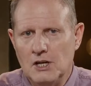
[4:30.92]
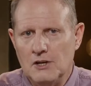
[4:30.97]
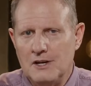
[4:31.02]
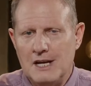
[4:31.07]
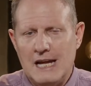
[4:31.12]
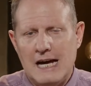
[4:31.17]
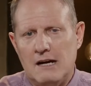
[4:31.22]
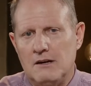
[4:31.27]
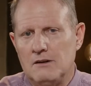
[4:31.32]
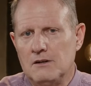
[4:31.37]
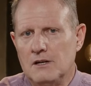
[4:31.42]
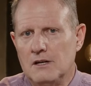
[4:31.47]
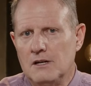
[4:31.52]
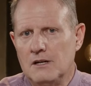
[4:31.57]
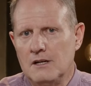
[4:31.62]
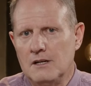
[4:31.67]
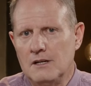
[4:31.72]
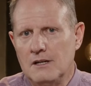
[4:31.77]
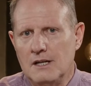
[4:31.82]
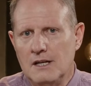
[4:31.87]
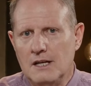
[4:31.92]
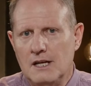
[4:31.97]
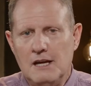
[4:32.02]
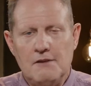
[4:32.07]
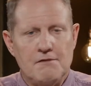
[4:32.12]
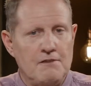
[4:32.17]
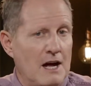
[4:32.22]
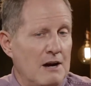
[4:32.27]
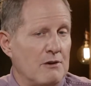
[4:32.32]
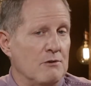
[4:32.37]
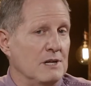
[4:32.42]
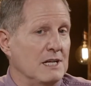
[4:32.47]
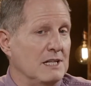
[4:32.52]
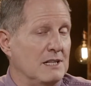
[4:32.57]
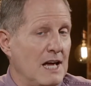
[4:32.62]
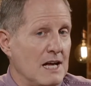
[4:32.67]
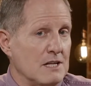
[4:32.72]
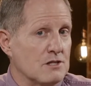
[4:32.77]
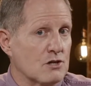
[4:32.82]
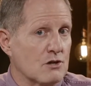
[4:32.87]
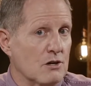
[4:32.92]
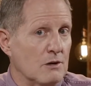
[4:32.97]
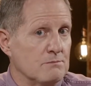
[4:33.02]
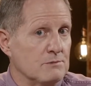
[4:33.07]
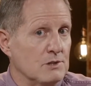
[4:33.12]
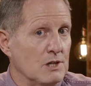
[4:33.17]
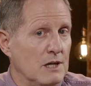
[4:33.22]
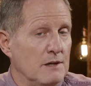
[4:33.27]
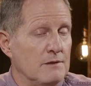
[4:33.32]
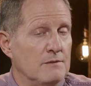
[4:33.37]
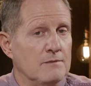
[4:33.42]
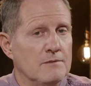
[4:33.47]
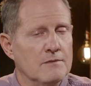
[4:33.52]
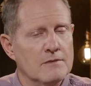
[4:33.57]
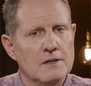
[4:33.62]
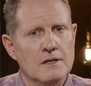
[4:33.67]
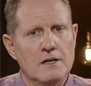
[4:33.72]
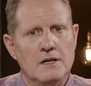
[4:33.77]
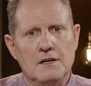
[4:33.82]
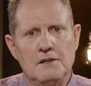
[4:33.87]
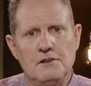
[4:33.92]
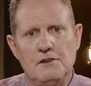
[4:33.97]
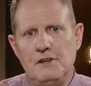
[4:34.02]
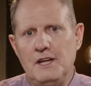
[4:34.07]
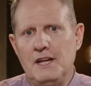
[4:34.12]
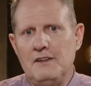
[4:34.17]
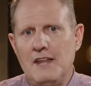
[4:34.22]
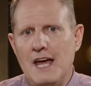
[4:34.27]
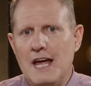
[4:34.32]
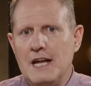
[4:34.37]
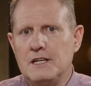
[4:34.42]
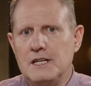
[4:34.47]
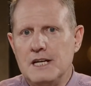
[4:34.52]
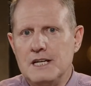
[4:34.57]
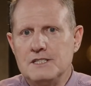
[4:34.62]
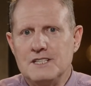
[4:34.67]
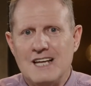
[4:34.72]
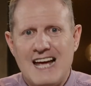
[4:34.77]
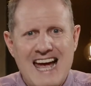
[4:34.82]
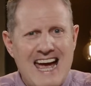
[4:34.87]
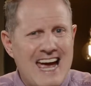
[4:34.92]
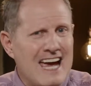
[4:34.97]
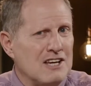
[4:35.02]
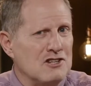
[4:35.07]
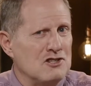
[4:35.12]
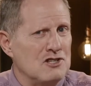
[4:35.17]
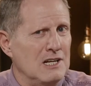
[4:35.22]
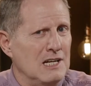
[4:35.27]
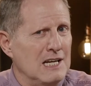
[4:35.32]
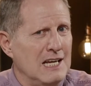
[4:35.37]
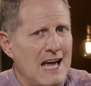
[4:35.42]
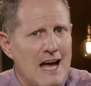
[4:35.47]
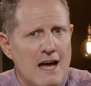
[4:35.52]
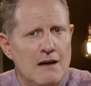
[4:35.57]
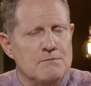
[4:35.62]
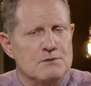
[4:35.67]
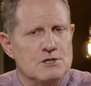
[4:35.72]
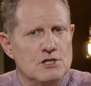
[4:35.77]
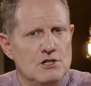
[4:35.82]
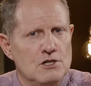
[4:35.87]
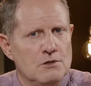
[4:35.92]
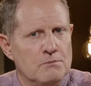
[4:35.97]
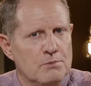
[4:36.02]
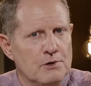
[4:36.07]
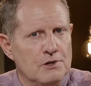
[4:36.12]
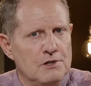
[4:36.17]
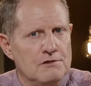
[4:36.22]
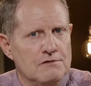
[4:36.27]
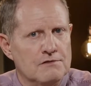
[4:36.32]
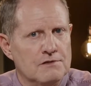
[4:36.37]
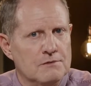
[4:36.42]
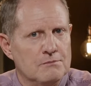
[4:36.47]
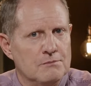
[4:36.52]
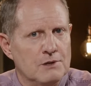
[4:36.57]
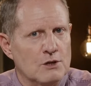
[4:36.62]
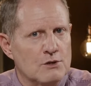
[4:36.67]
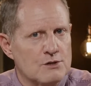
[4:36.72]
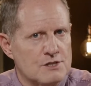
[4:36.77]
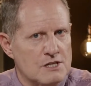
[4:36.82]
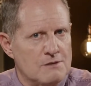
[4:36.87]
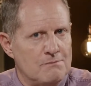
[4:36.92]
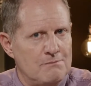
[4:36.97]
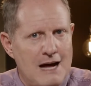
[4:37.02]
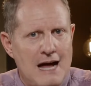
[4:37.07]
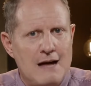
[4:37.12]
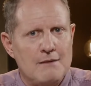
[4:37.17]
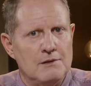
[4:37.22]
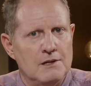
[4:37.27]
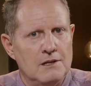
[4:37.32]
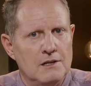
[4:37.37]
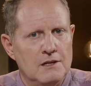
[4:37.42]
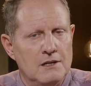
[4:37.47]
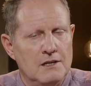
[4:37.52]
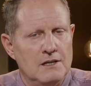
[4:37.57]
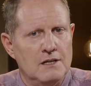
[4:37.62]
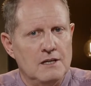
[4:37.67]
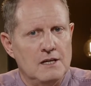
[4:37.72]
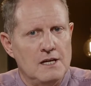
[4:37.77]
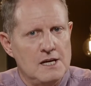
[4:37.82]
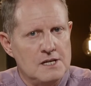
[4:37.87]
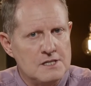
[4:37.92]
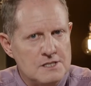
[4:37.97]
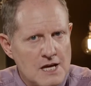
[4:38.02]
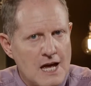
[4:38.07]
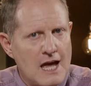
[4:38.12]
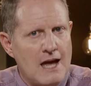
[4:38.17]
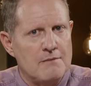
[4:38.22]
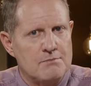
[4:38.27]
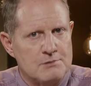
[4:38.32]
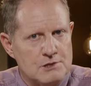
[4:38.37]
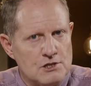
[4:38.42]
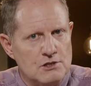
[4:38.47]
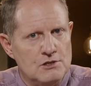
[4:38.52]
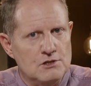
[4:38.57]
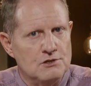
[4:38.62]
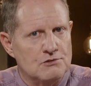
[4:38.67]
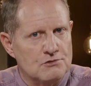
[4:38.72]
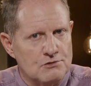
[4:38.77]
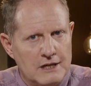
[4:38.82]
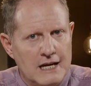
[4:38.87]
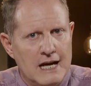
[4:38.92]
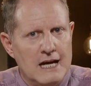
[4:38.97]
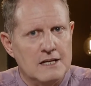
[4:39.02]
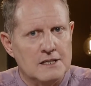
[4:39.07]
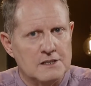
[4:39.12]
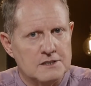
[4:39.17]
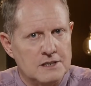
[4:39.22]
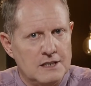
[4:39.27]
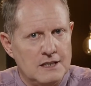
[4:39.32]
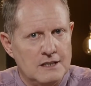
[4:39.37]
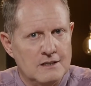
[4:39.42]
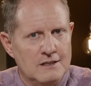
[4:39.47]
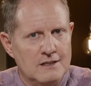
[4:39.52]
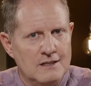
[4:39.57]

Now, if I read that scripture, then that is actually absolute proof, because the Bible is absolute reality.